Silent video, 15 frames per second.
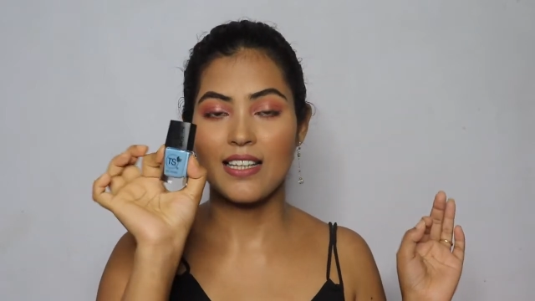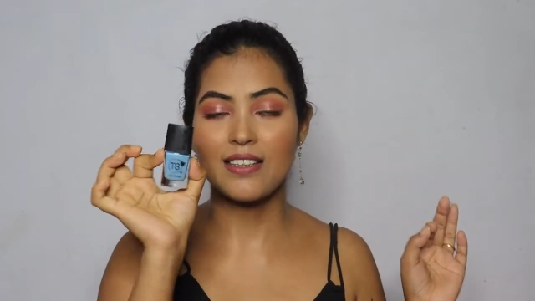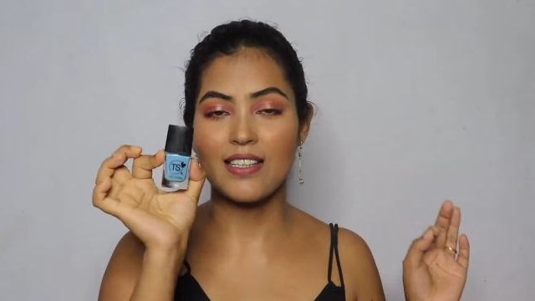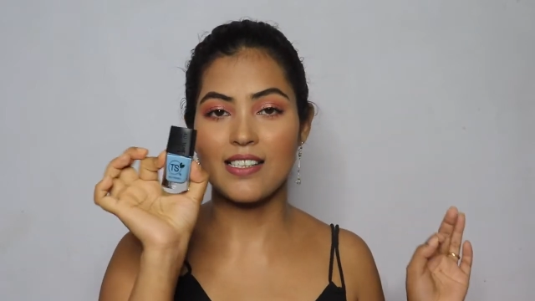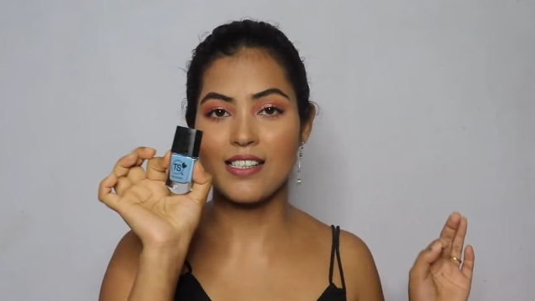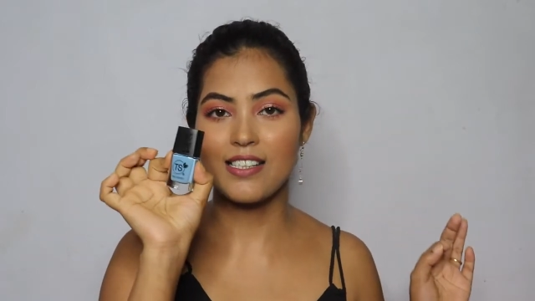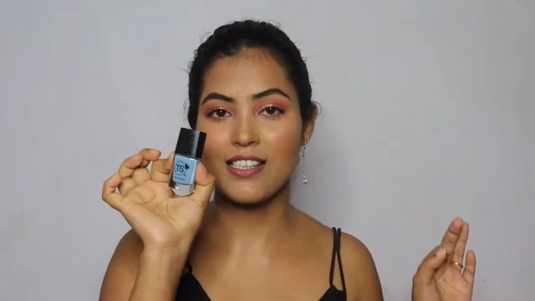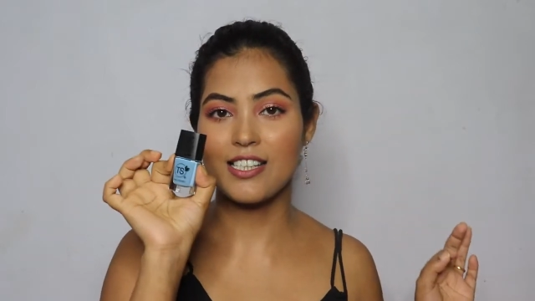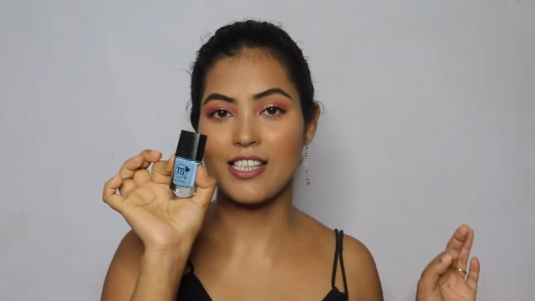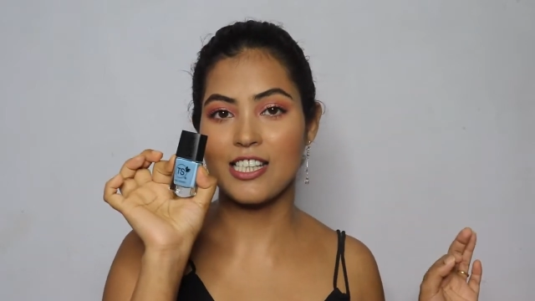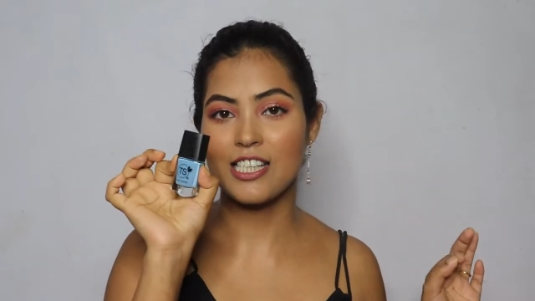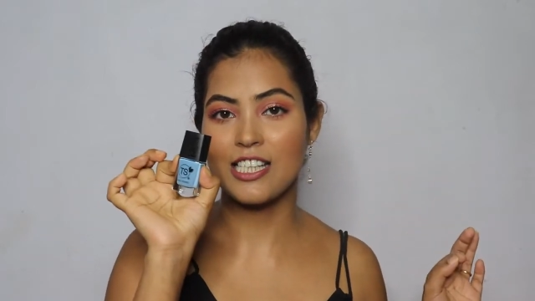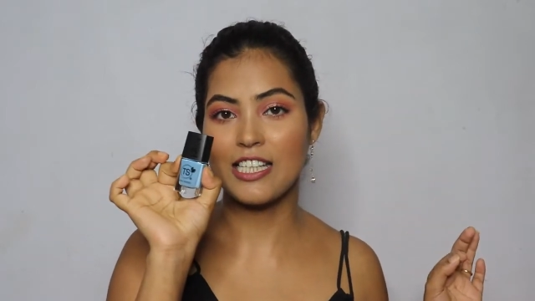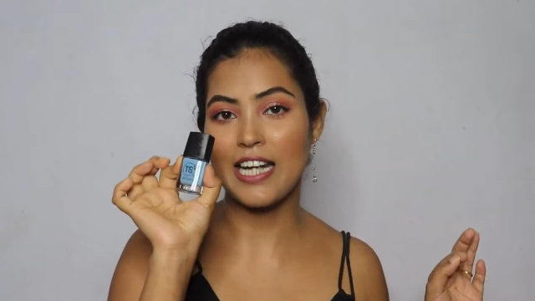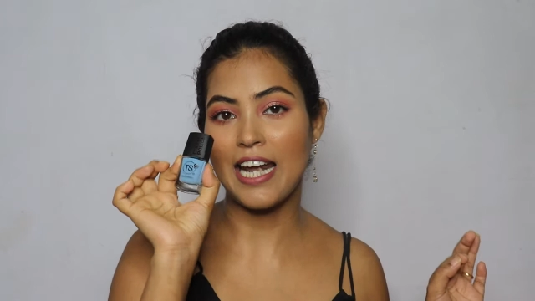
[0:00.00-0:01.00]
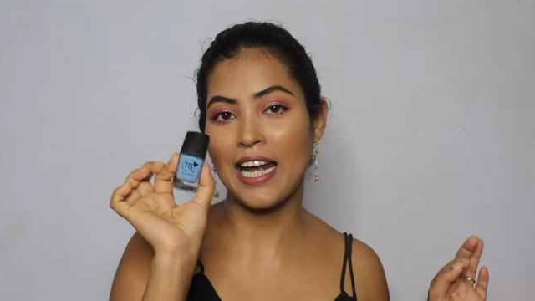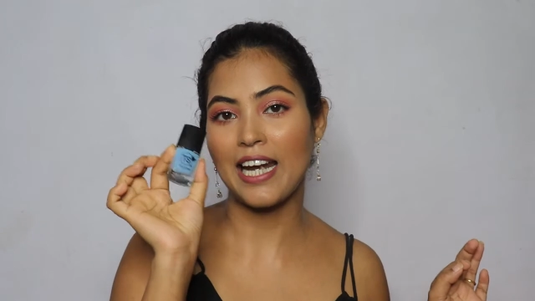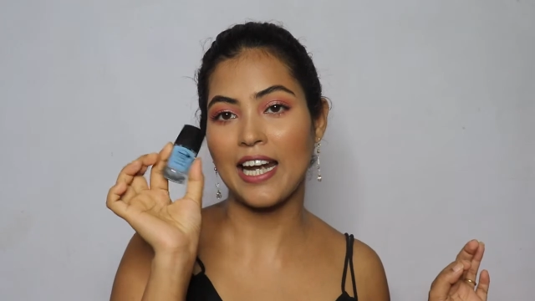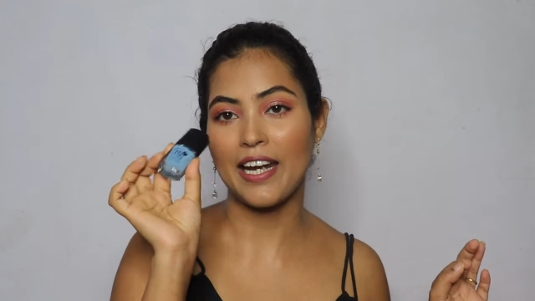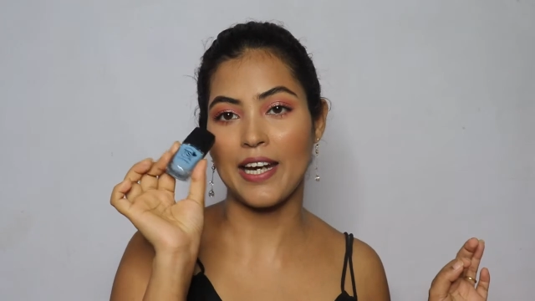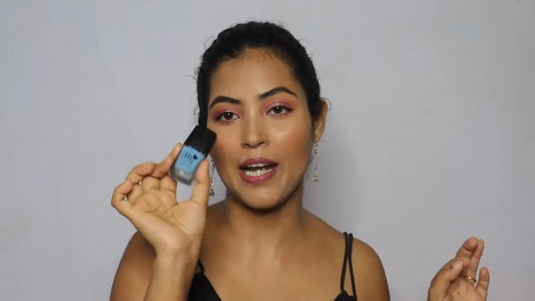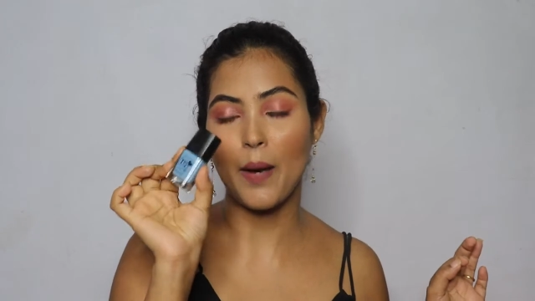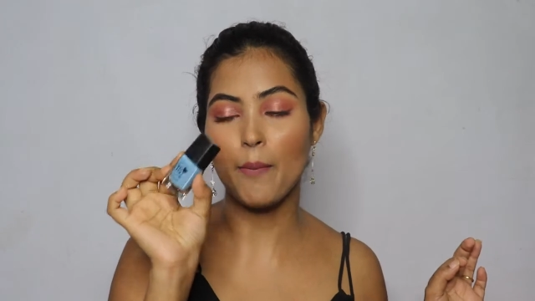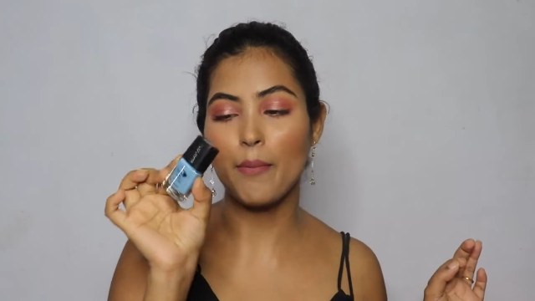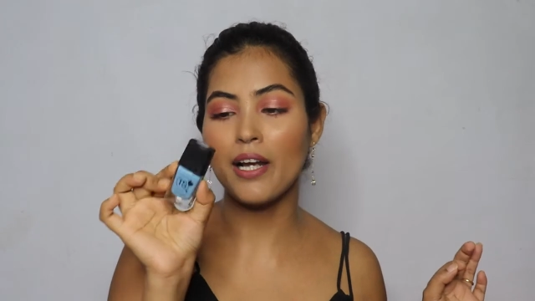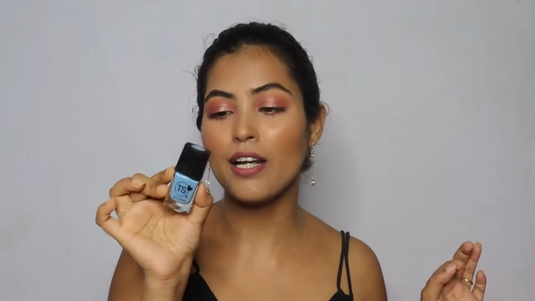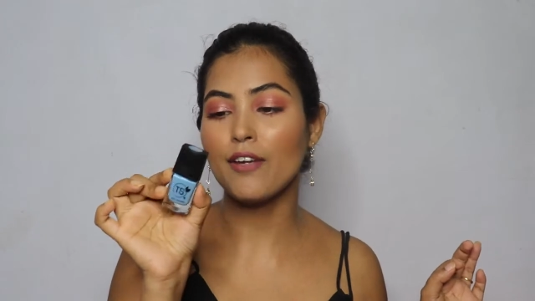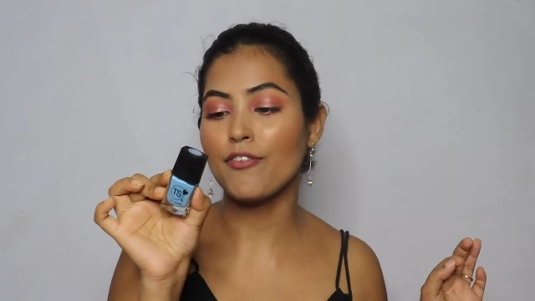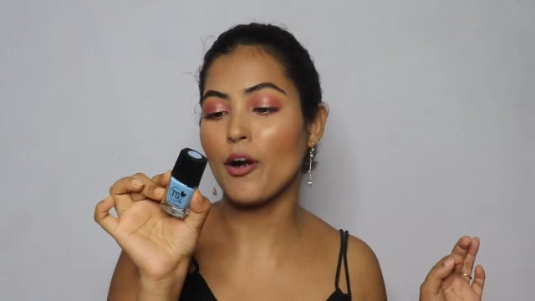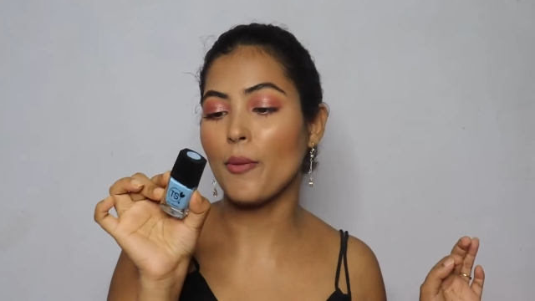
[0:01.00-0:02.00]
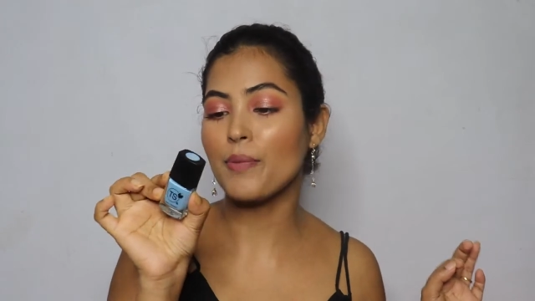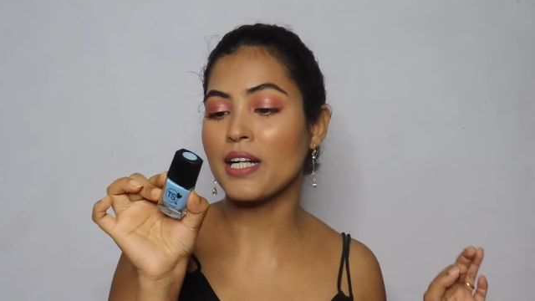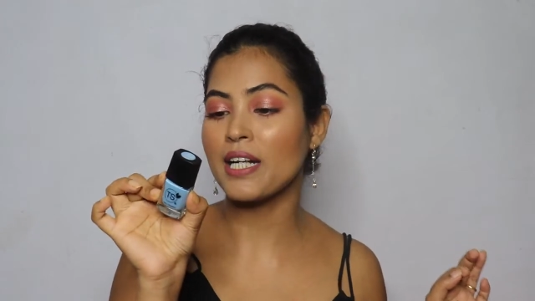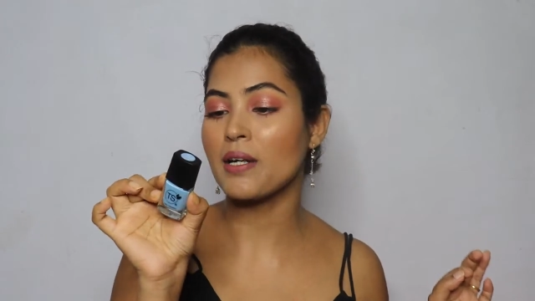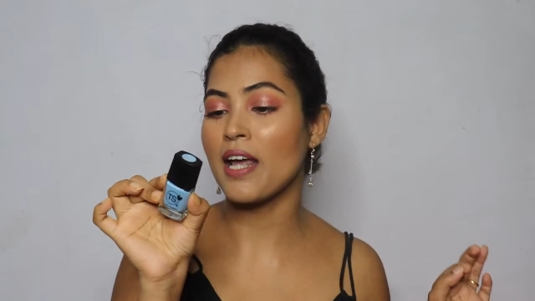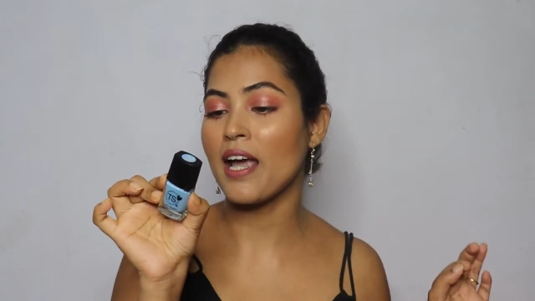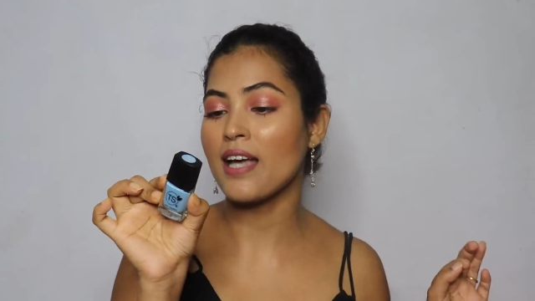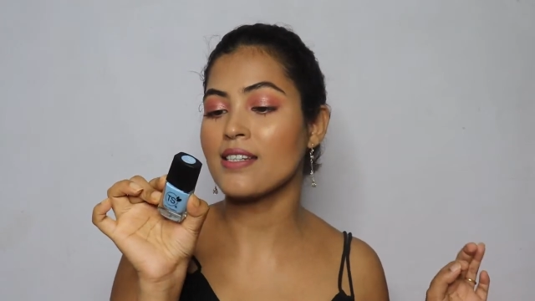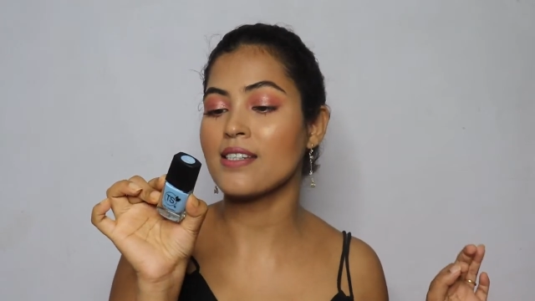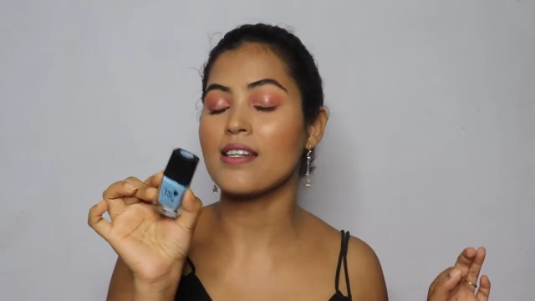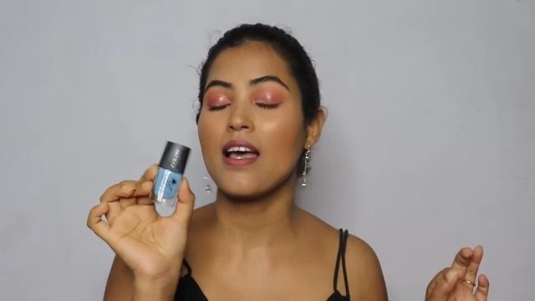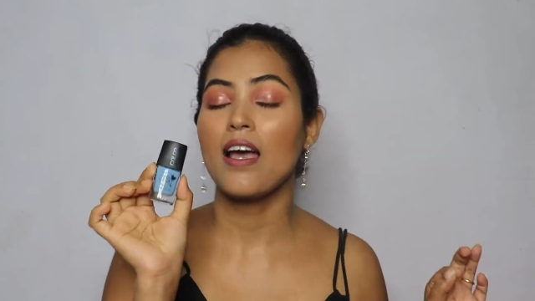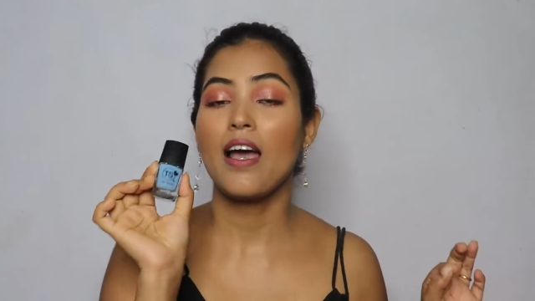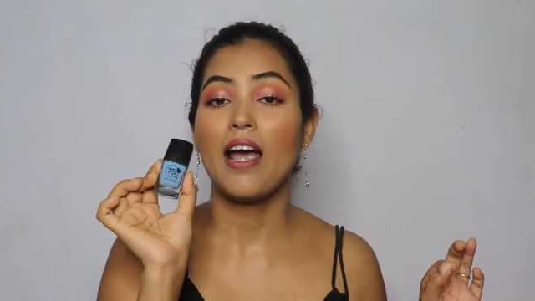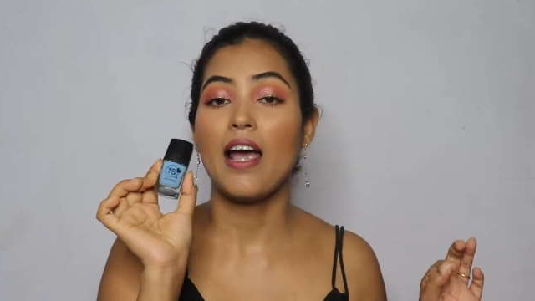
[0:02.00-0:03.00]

This is Nail Enamel from TS,